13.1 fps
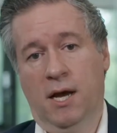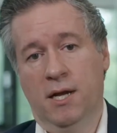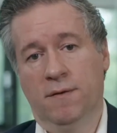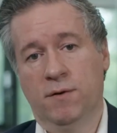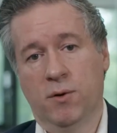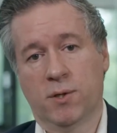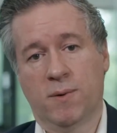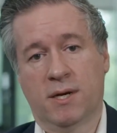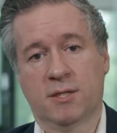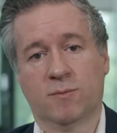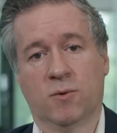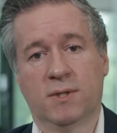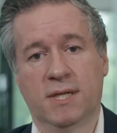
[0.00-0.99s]
And if you want to
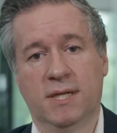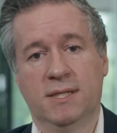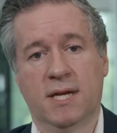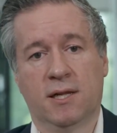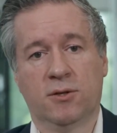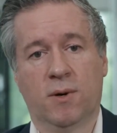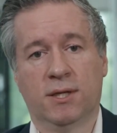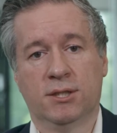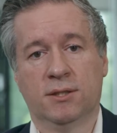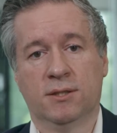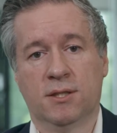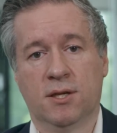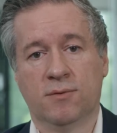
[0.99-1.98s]
ask more detailed
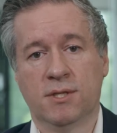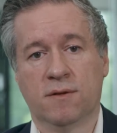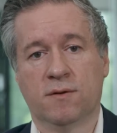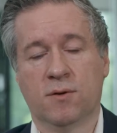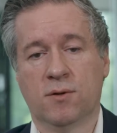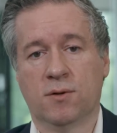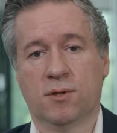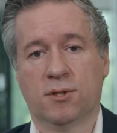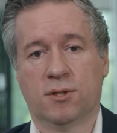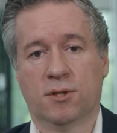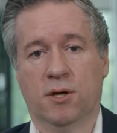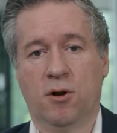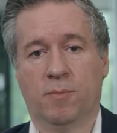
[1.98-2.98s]
questions, there is of
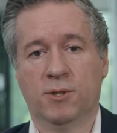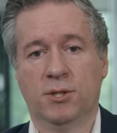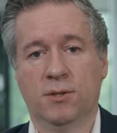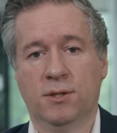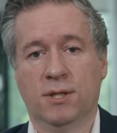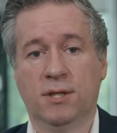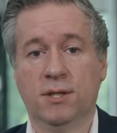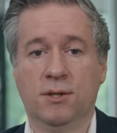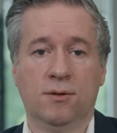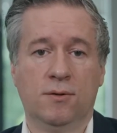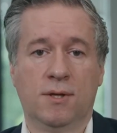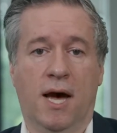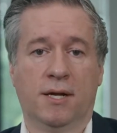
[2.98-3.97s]
course an opportunity to
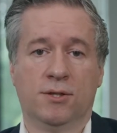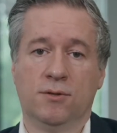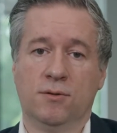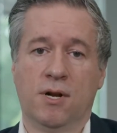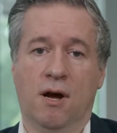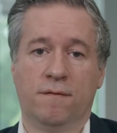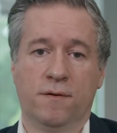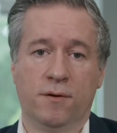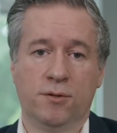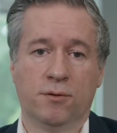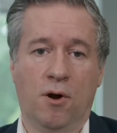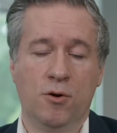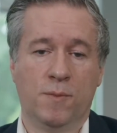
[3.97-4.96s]
do that during our
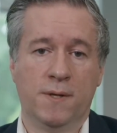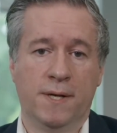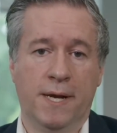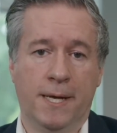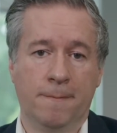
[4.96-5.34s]
virtual Open Day.